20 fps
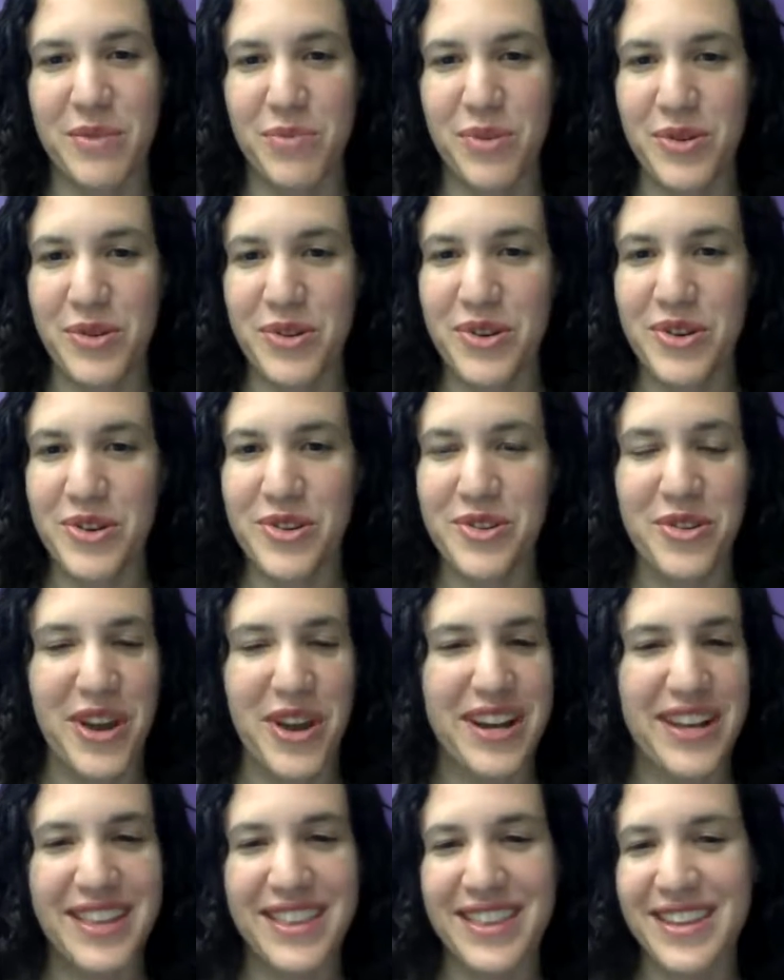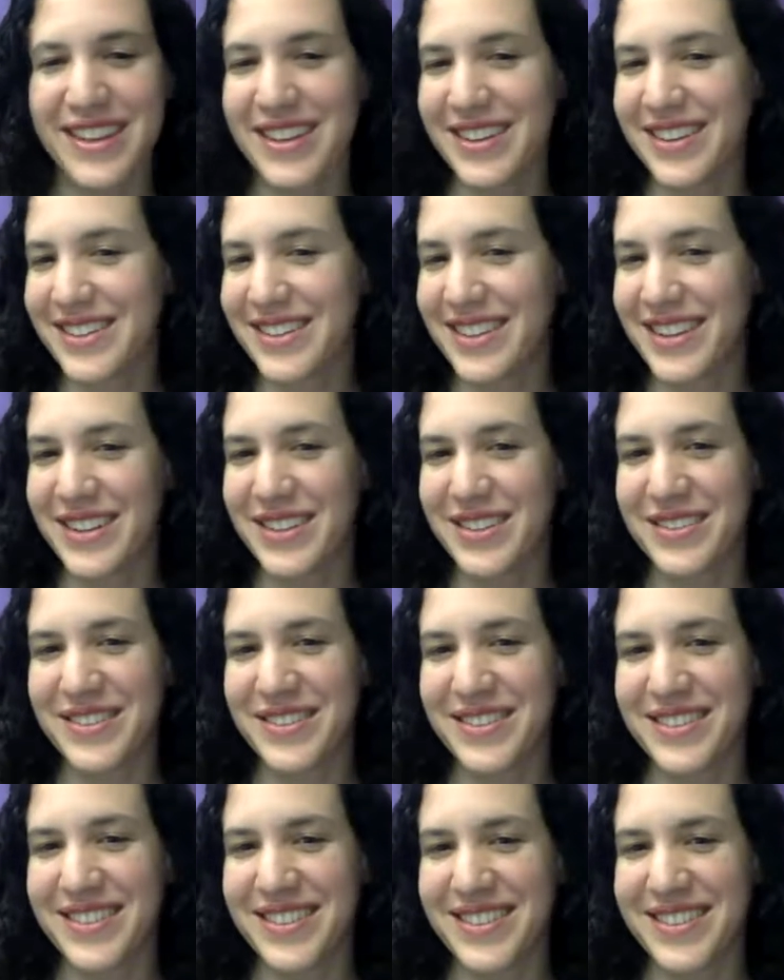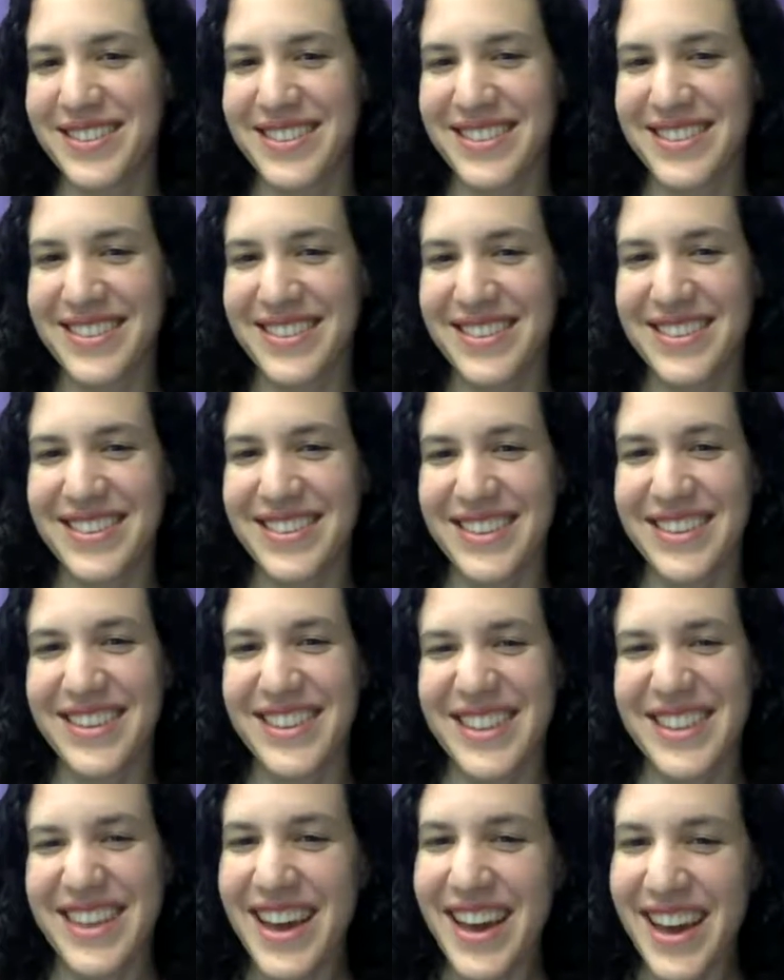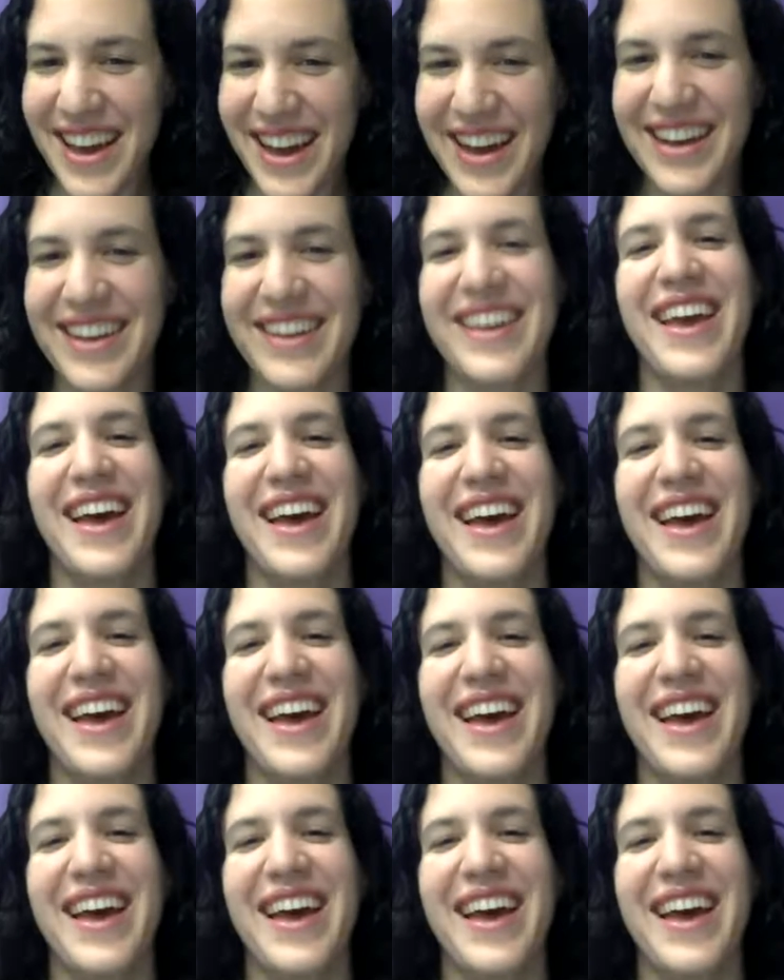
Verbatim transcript: computers or anything that? Yeah, yeah.